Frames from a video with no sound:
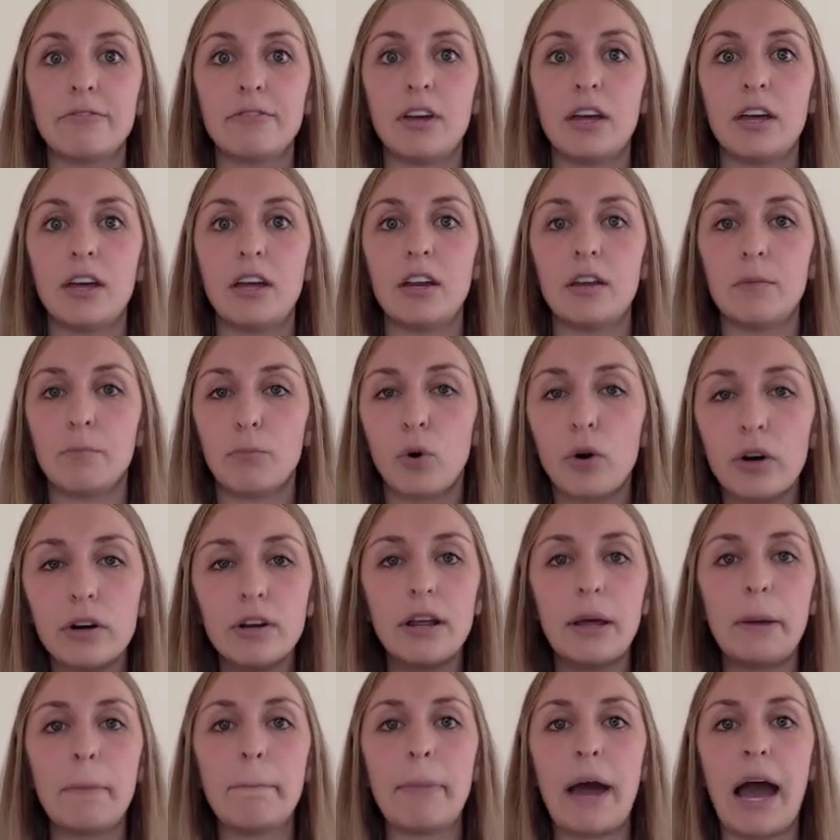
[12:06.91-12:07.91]
an important
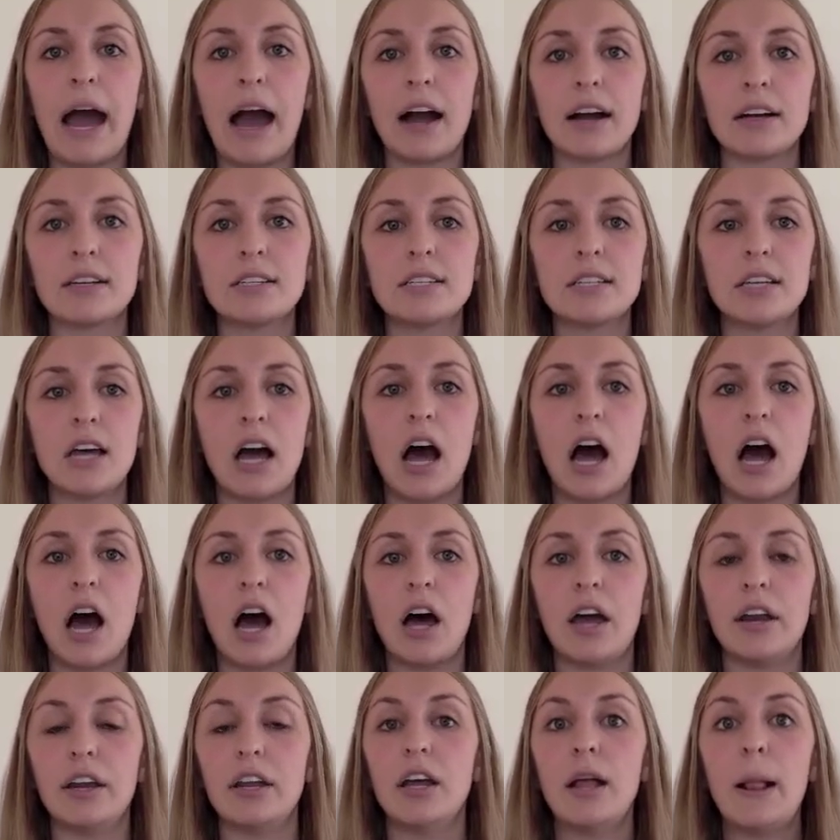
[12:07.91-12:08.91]
impact
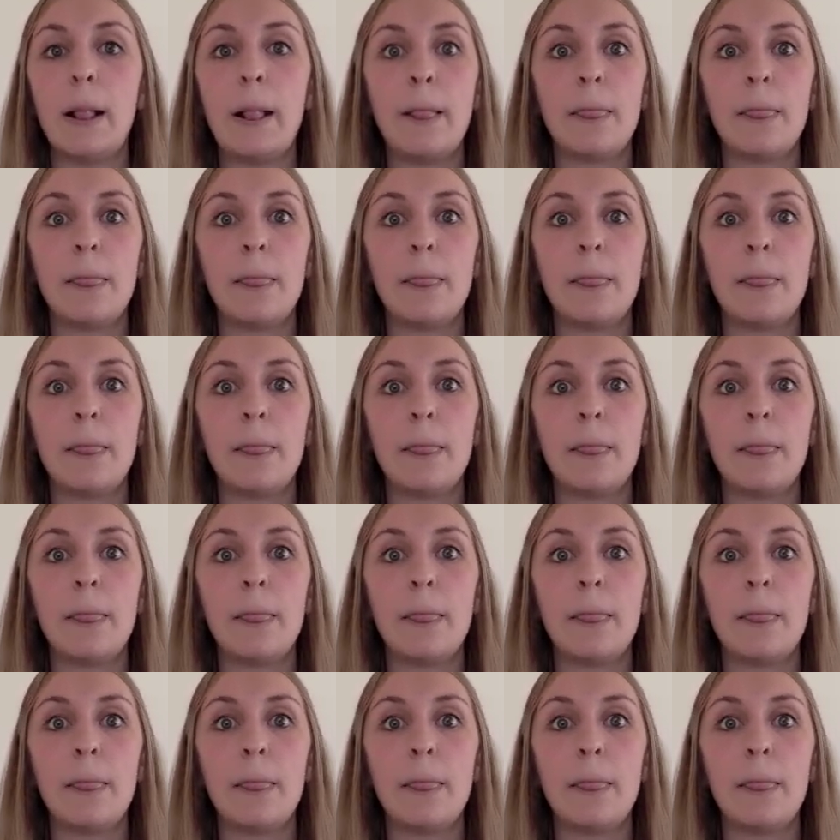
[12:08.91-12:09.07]
on